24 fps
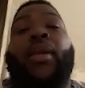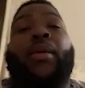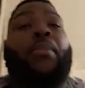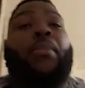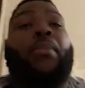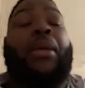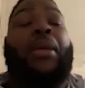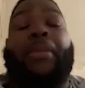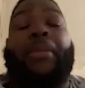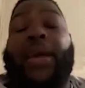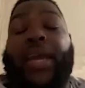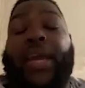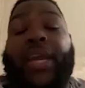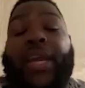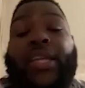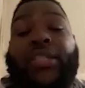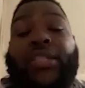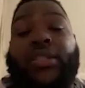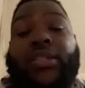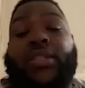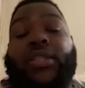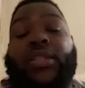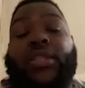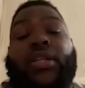me and my
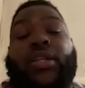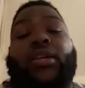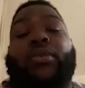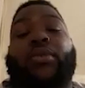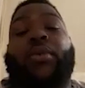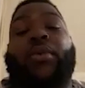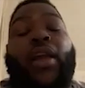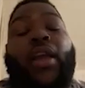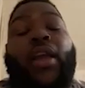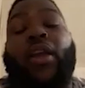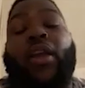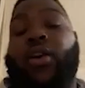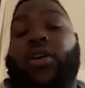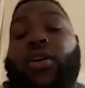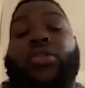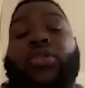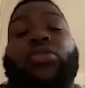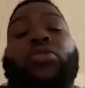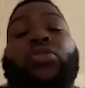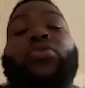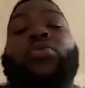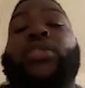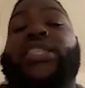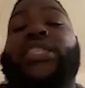agent, Rocky
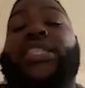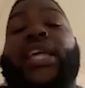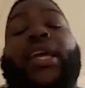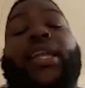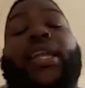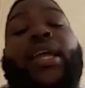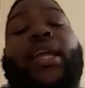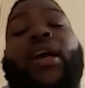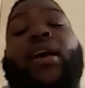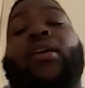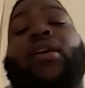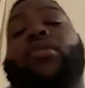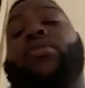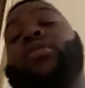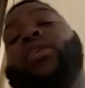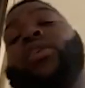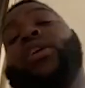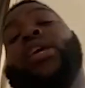Arsenal, we sat down